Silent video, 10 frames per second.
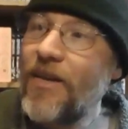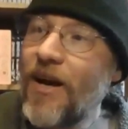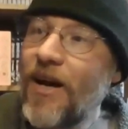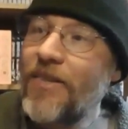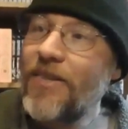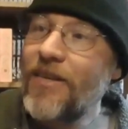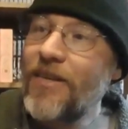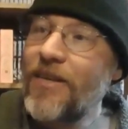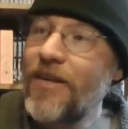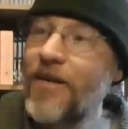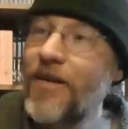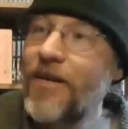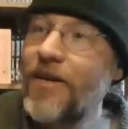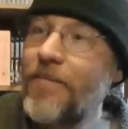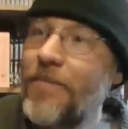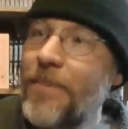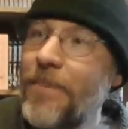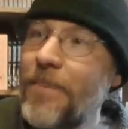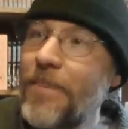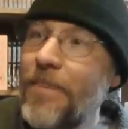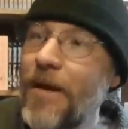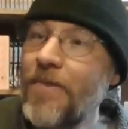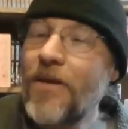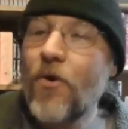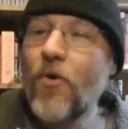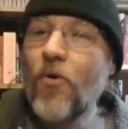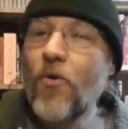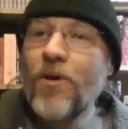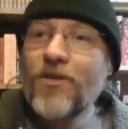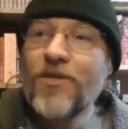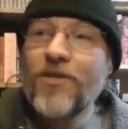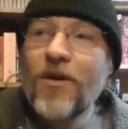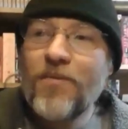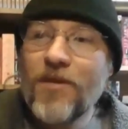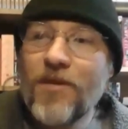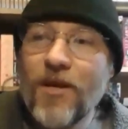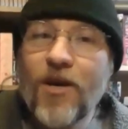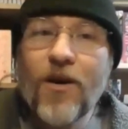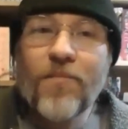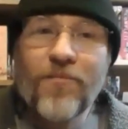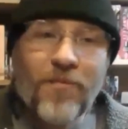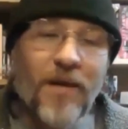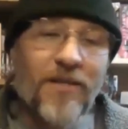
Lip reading: I think a whole bunch of stuff is going to come from that